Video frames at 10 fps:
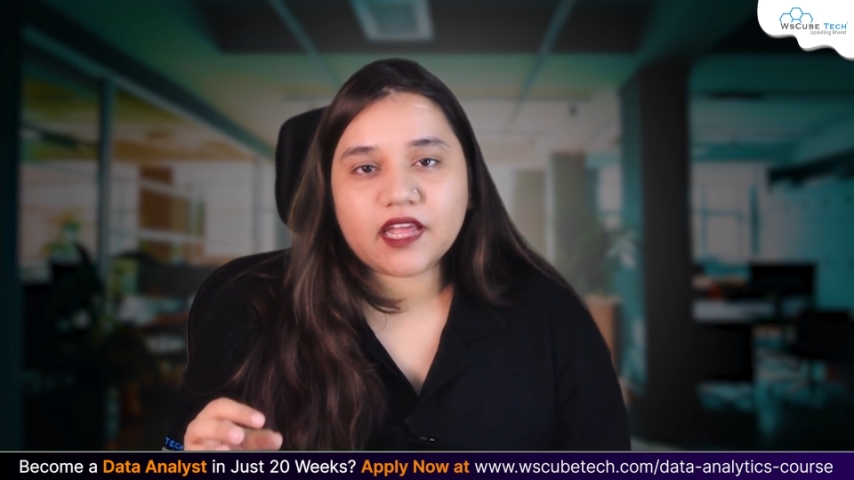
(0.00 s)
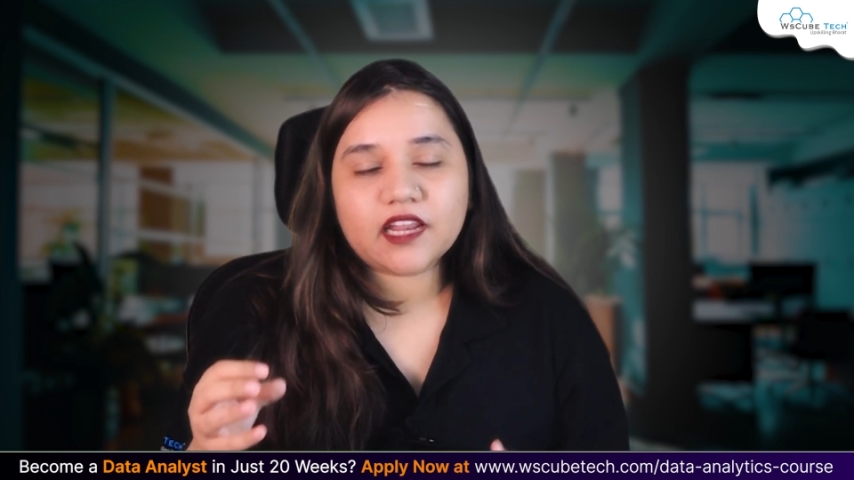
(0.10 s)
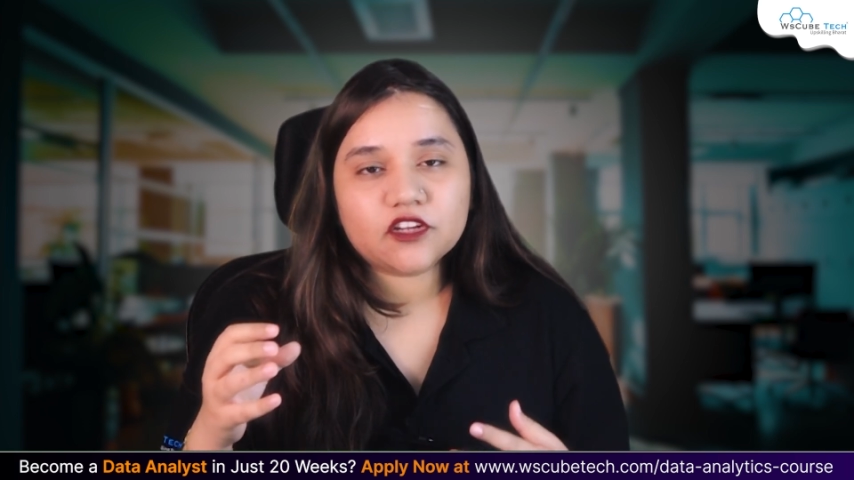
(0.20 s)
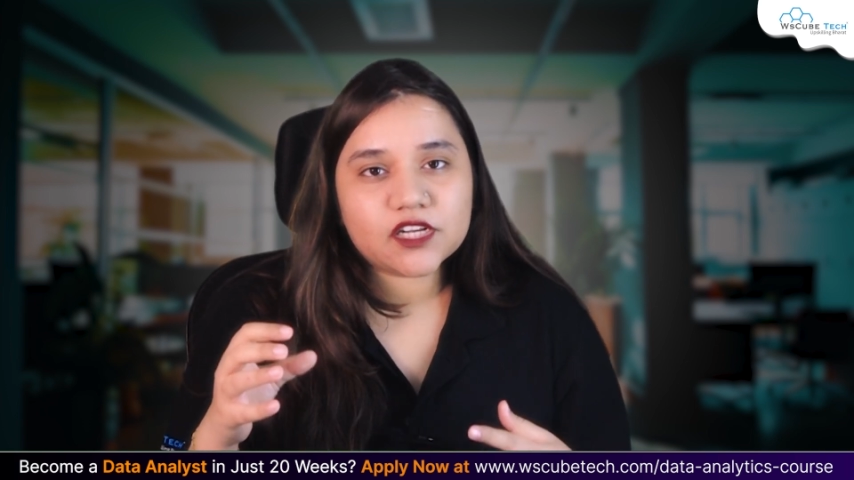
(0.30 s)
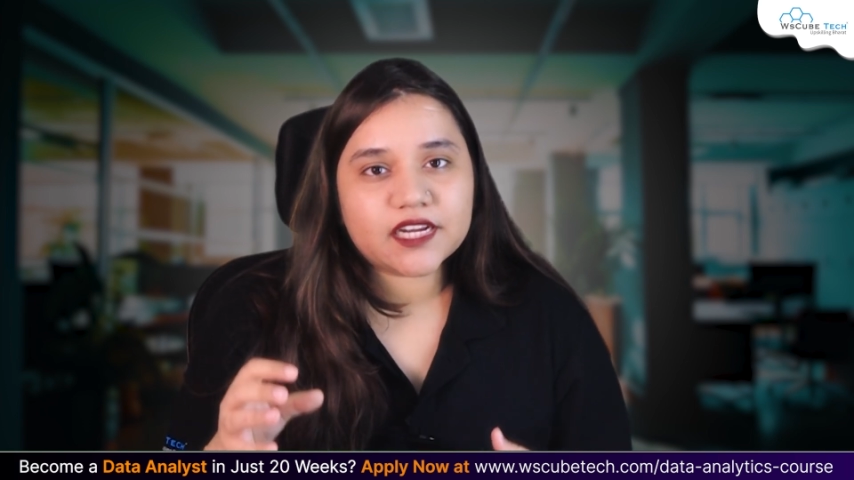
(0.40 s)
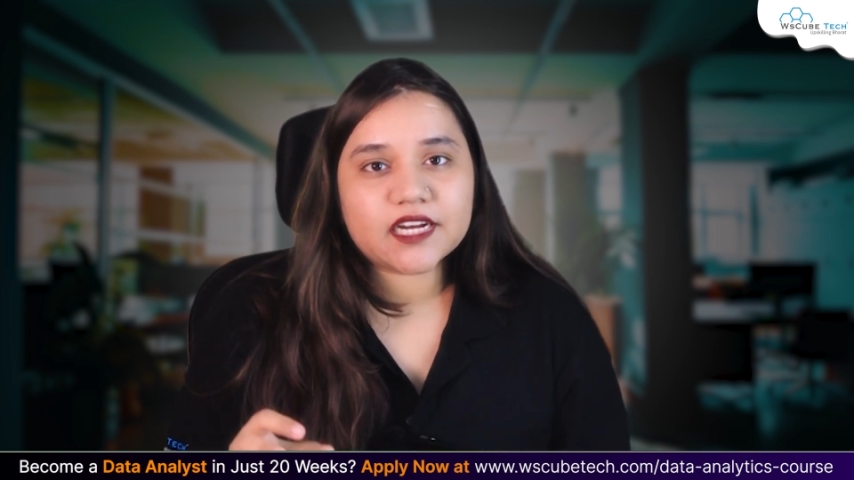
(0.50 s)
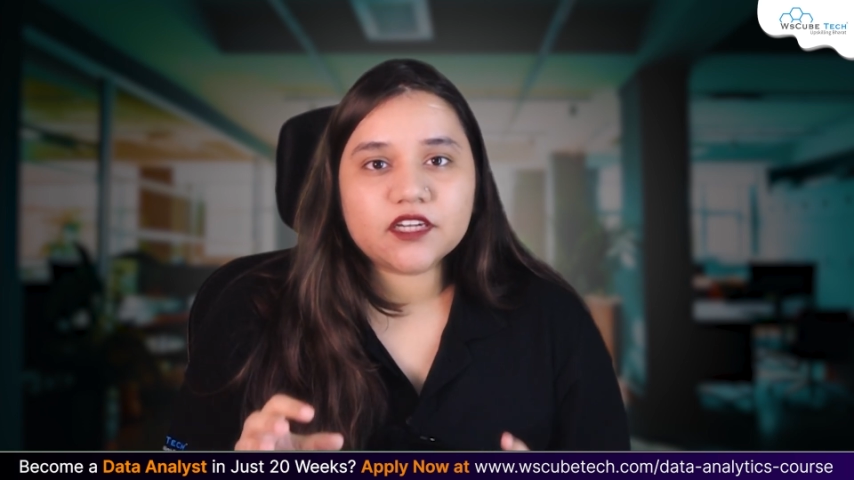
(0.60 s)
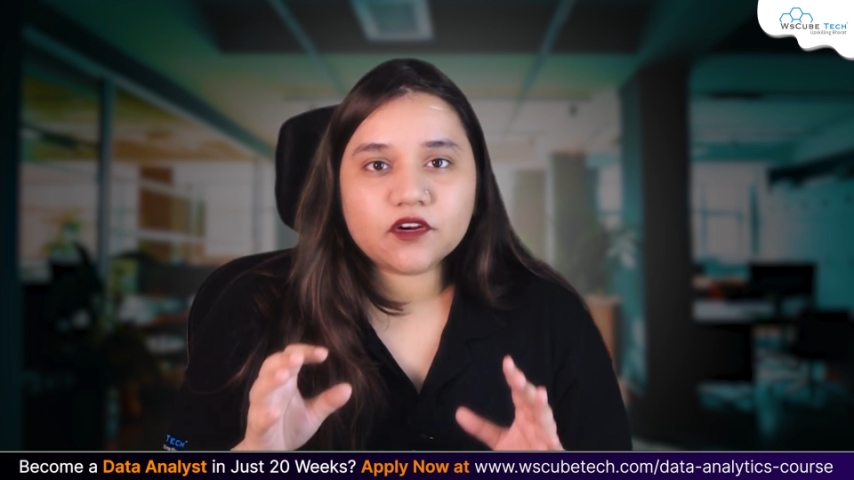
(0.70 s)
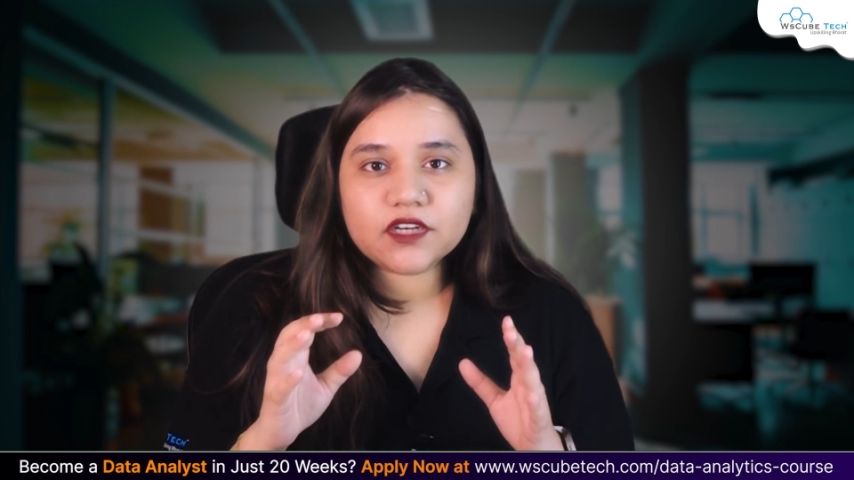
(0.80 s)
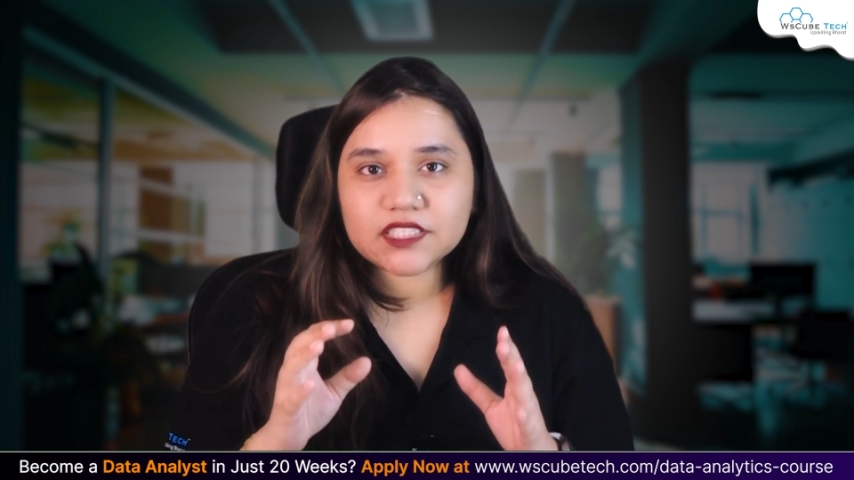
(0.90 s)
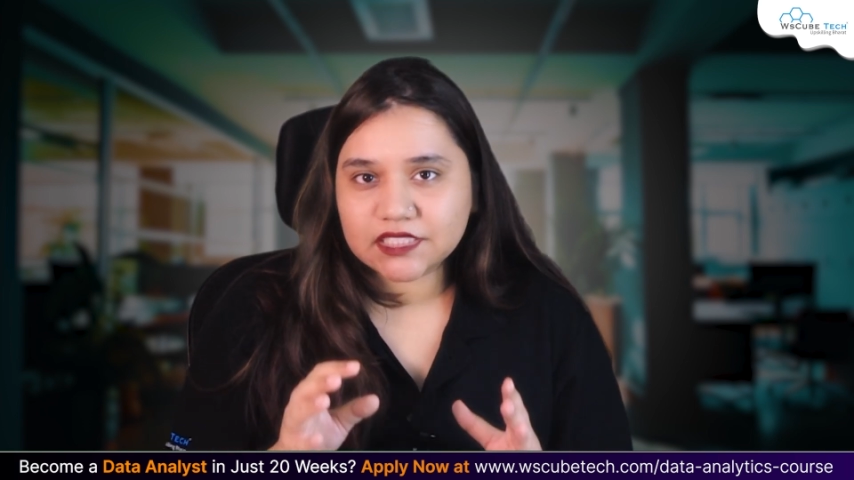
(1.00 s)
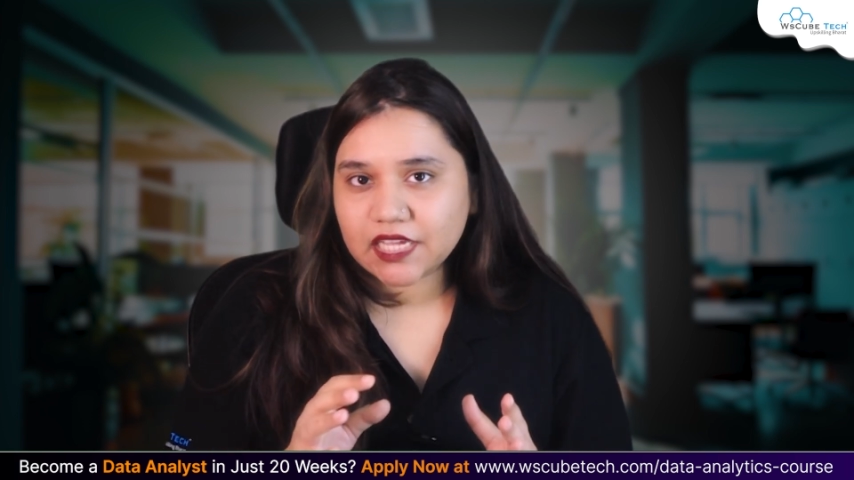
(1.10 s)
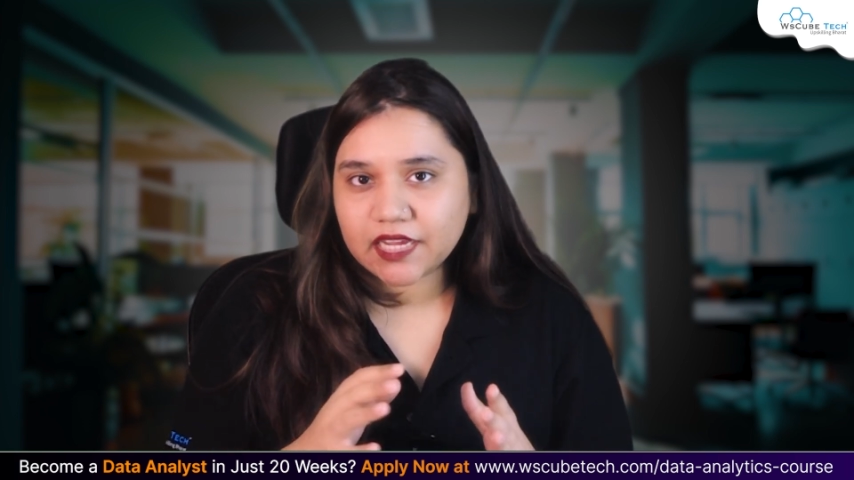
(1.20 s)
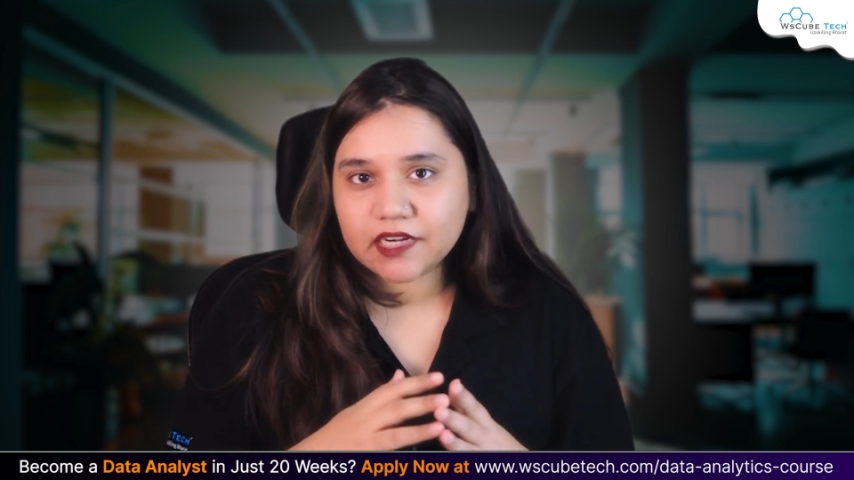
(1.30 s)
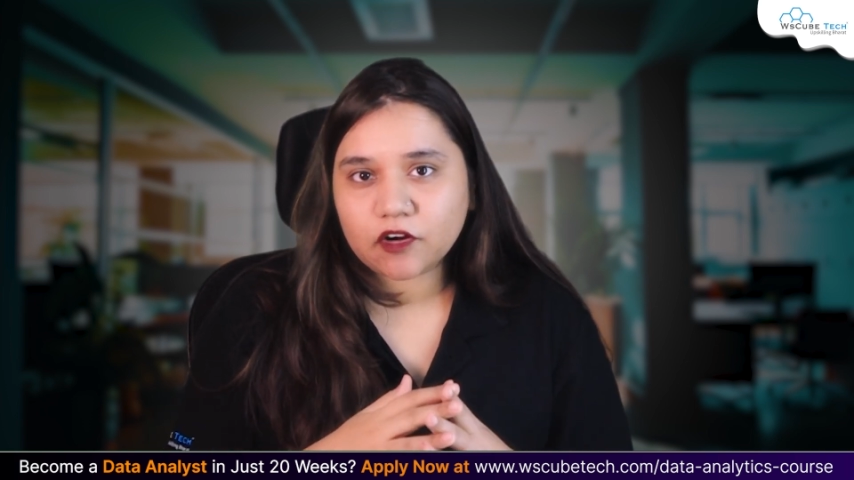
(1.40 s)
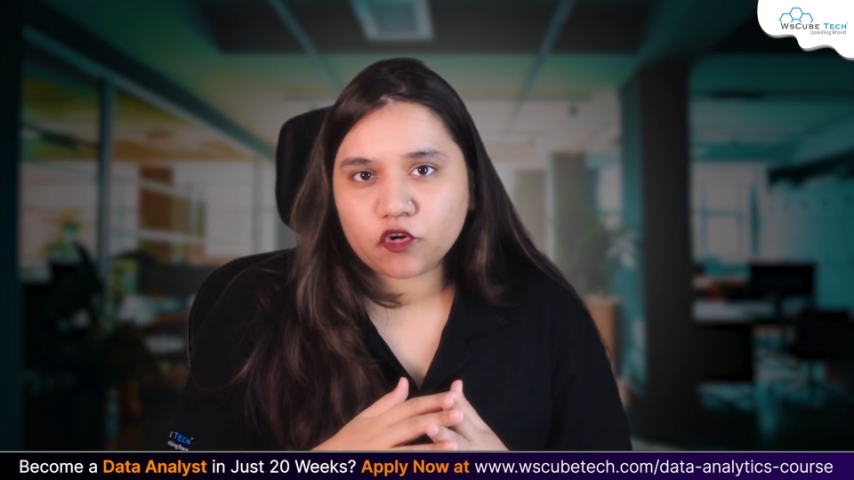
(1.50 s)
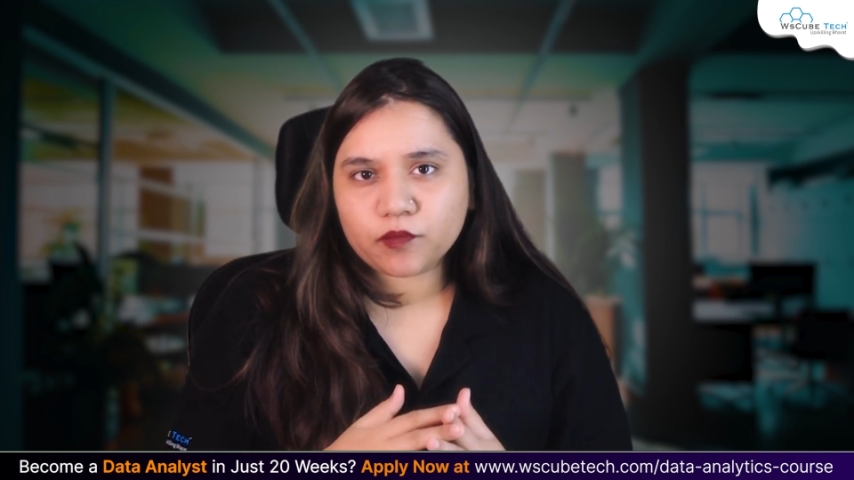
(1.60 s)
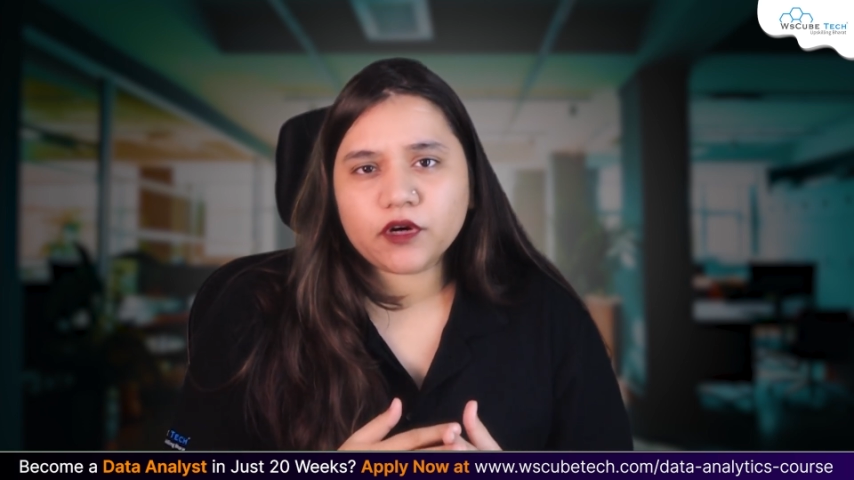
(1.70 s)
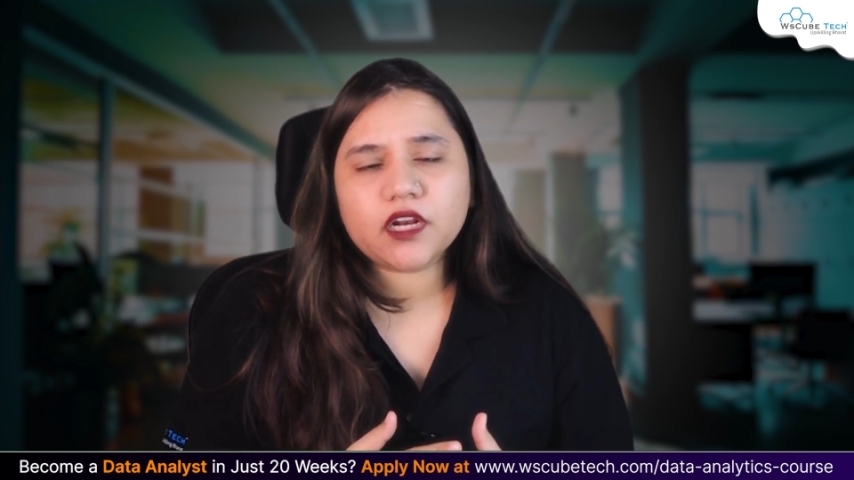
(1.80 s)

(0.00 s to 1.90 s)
and you'll get your desired output,